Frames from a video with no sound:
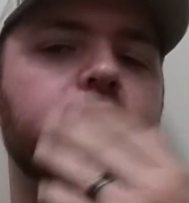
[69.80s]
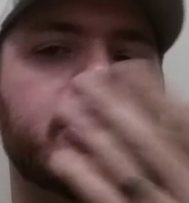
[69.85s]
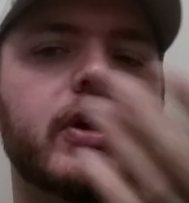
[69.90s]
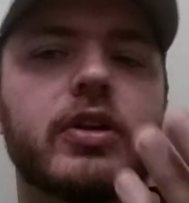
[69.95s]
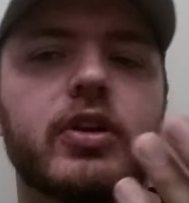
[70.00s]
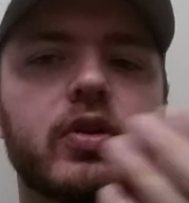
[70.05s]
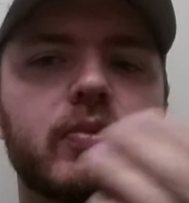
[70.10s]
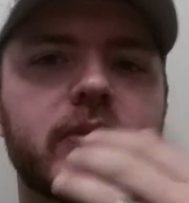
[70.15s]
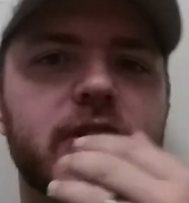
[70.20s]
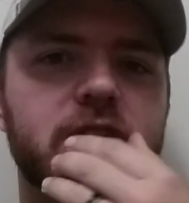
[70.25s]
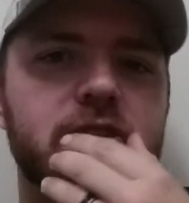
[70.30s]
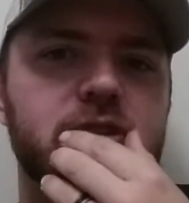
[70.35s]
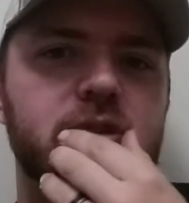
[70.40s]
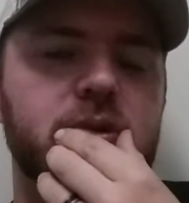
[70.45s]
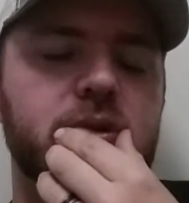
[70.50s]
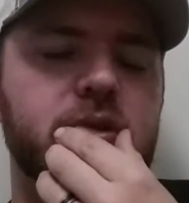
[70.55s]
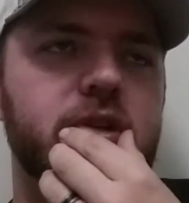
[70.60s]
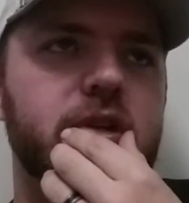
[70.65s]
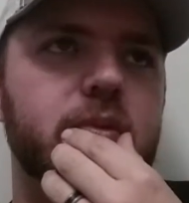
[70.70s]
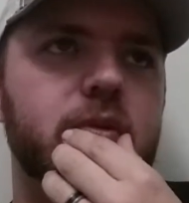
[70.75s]
y'all know my
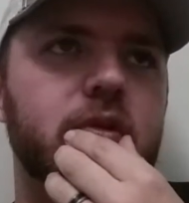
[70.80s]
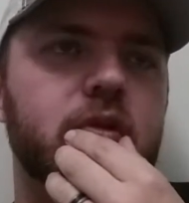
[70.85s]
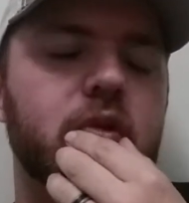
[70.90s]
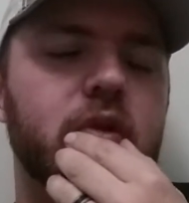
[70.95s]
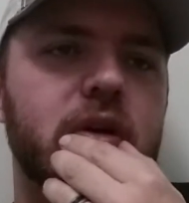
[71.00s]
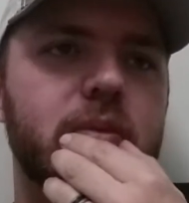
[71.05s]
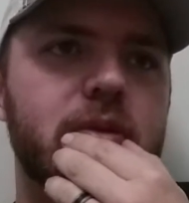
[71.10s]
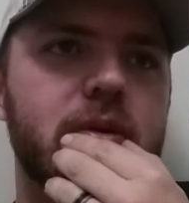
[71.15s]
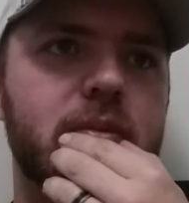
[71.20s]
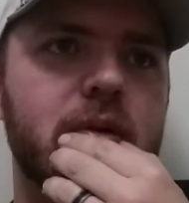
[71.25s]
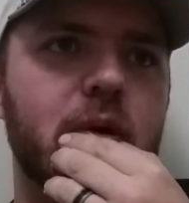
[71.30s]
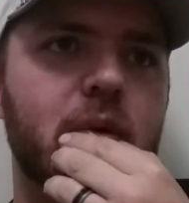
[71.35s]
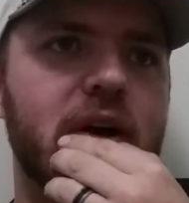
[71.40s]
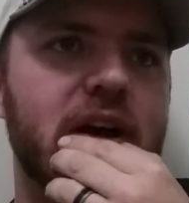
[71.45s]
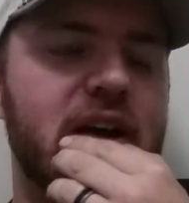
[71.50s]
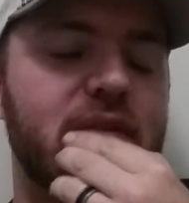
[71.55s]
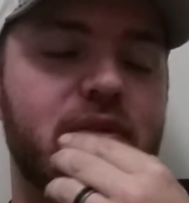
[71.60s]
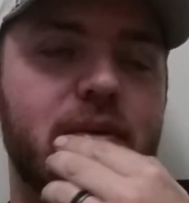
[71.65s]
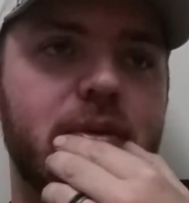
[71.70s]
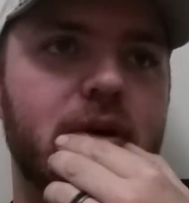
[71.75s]
story. Before I met my
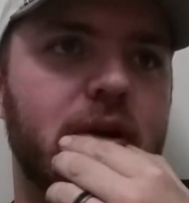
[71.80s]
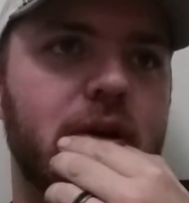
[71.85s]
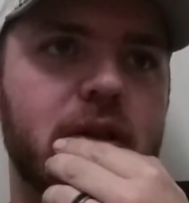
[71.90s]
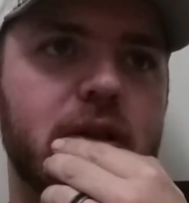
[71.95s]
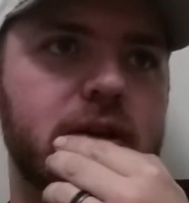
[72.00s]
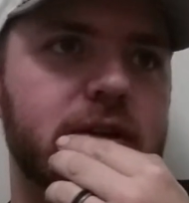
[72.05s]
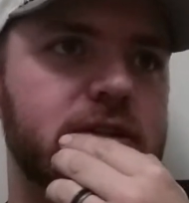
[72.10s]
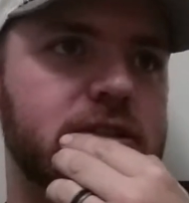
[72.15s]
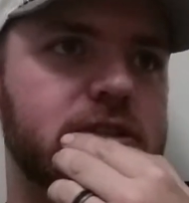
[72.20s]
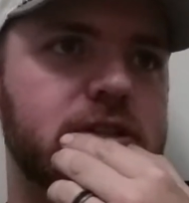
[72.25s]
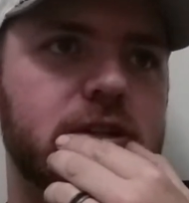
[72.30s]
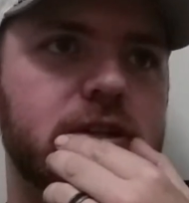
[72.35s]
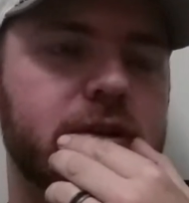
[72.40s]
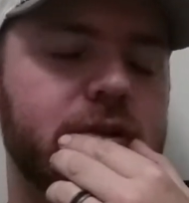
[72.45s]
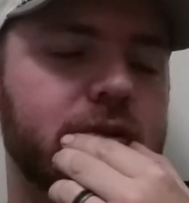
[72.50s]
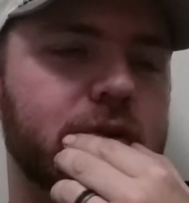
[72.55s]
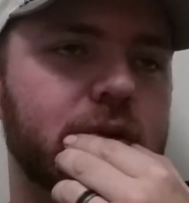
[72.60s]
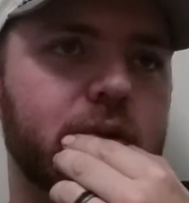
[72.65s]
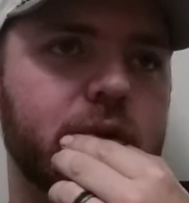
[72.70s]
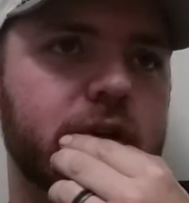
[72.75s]
wife, I bought a lot of
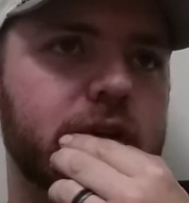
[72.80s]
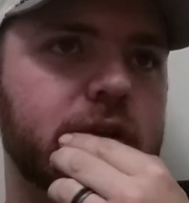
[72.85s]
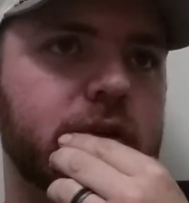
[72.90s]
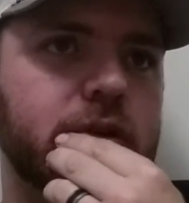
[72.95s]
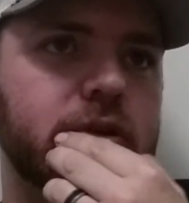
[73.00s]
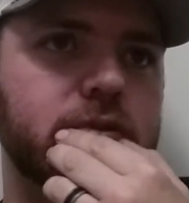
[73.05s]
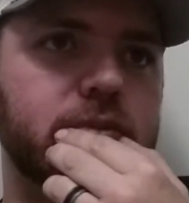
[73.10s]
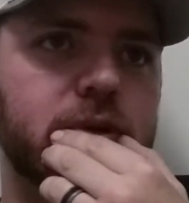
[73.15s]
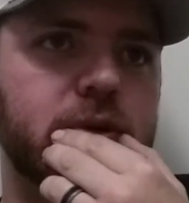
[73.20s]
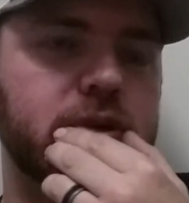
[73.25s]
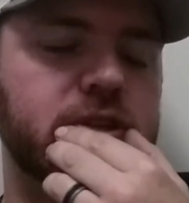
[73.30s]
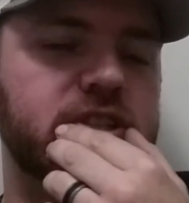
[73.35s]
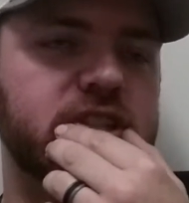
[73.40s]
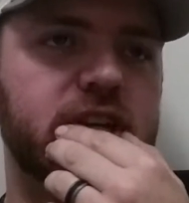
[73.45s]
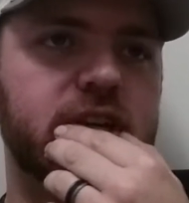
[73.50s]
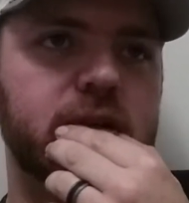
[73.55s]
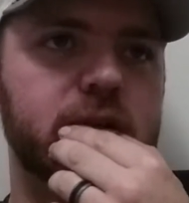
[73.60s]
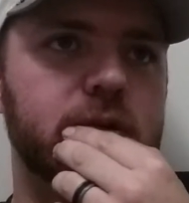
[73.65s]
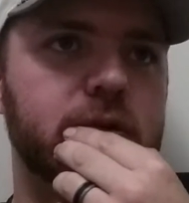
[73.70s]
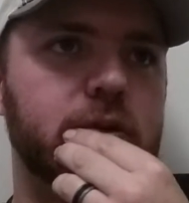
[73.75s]
stuff four wheelers,
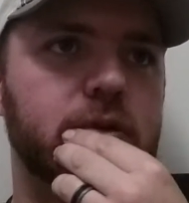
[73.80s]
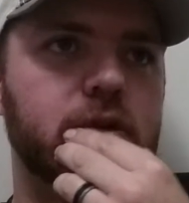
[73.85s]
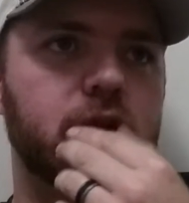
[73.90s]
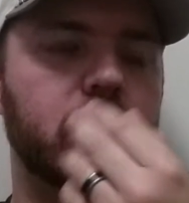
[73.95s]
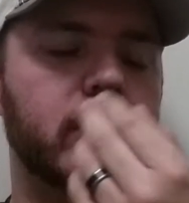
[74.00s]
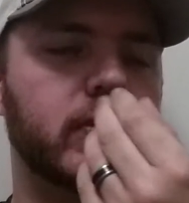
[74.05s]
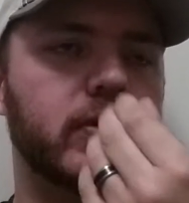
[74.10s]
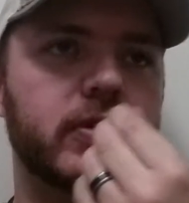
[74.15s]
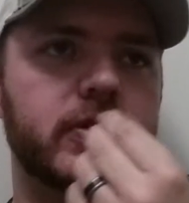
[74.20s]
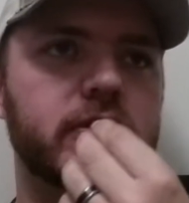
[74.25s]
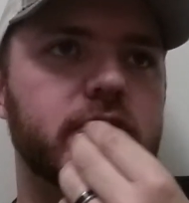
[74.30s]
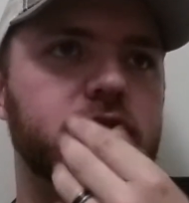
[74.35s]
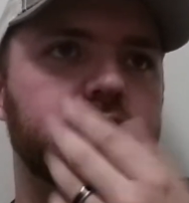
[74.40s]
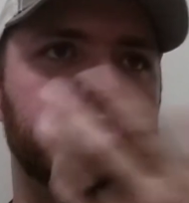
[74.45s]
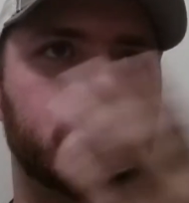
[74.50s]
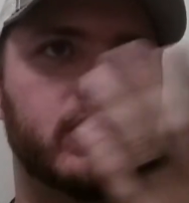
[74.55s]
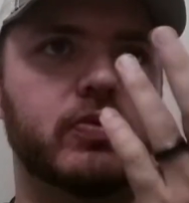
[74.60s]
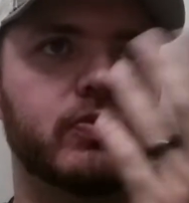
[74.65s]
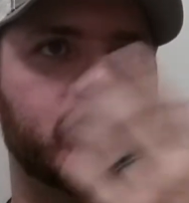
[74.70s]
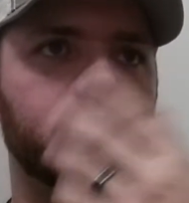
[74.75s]
motorcycle, cars,
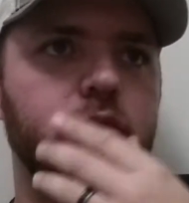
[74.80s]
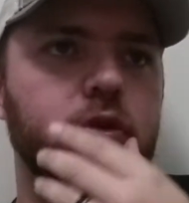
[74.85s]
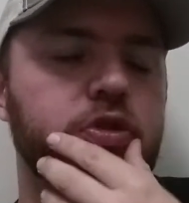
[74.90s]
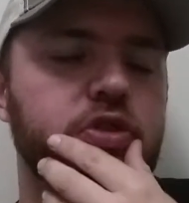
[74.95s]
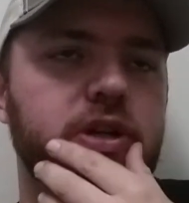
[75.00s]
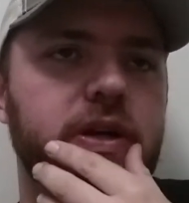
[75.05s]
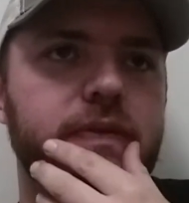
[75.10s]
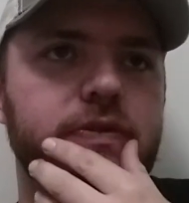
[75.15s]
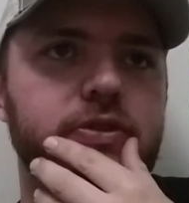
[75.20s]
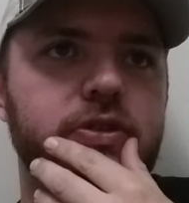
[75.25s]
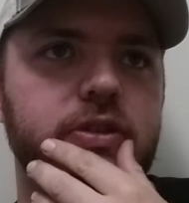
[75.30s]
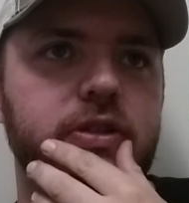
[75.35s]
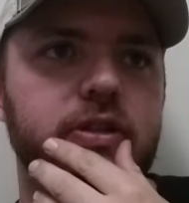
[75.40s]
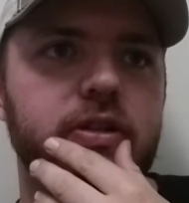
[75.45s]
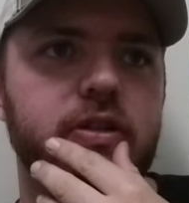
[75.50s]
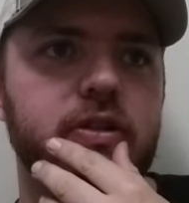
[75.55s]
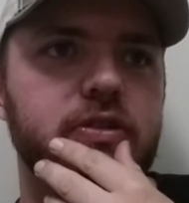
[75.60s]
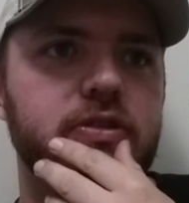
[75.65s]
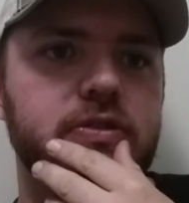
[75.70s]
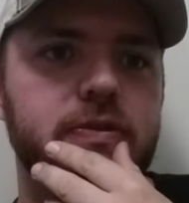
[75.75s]
old four wheel drive
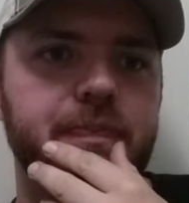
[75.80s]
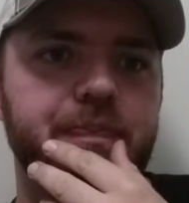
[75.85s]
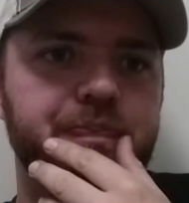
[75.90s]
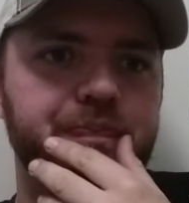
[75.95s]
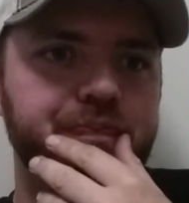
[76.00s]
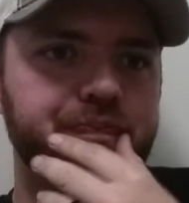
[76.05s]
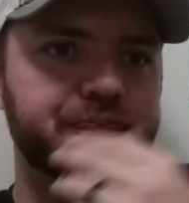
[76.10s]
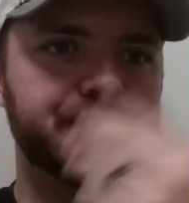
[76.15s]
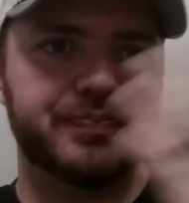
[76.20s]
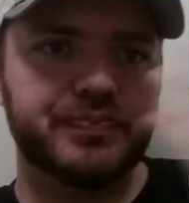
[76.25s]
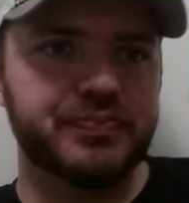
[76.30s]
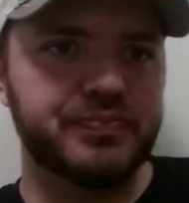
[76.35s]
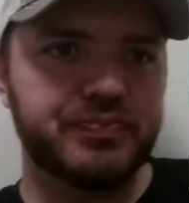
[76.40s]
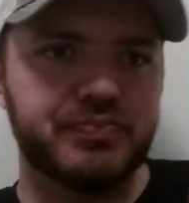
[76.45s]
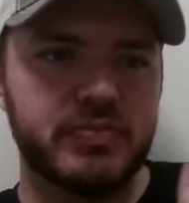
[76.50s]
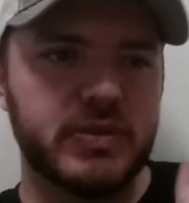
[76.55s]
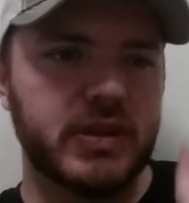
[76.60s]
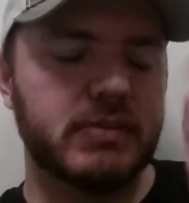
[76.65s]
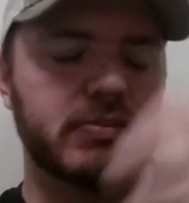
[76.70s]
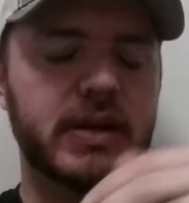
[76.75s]
trucks.
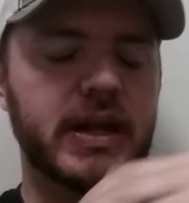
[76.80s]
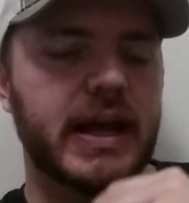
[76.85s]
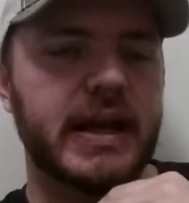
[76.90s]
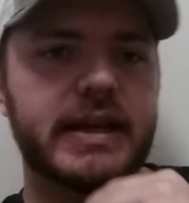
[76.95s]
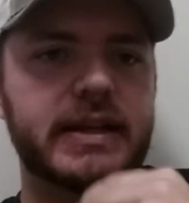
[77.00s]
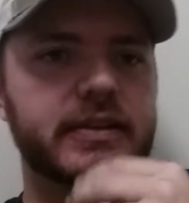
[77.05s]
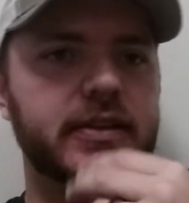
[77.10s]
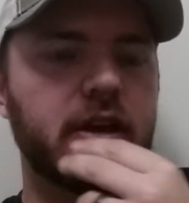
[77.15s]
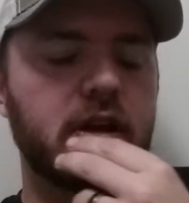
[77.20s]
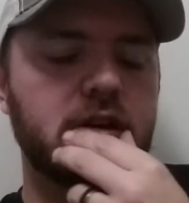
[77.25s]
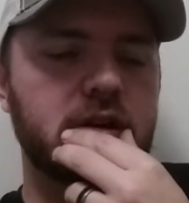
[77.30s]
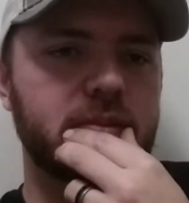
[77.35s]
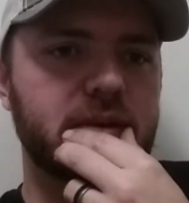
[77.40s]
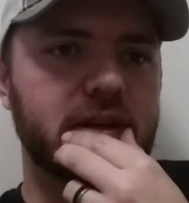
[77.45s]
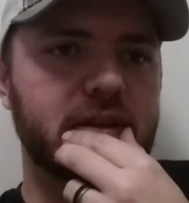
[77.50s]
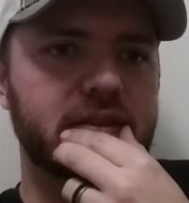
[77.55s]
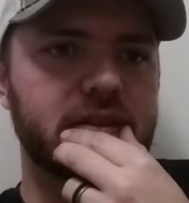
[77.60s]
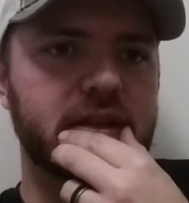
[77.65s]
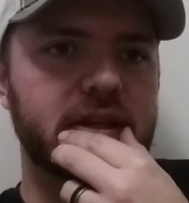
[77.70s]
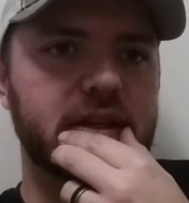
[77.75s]
But I ain't talking
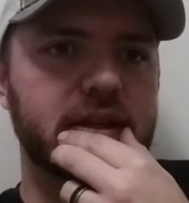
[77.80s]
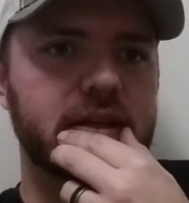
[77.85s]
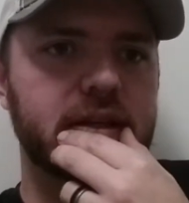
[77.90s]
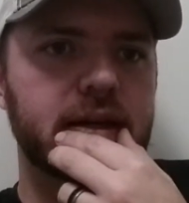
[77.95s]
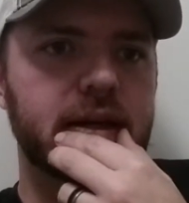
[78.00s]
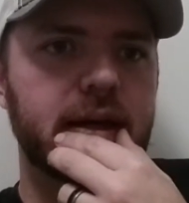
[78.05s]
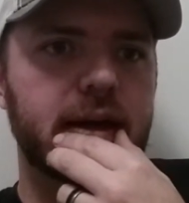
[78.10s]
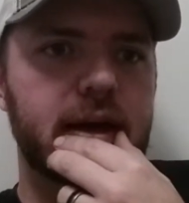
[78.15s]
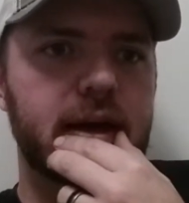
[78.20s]
about then.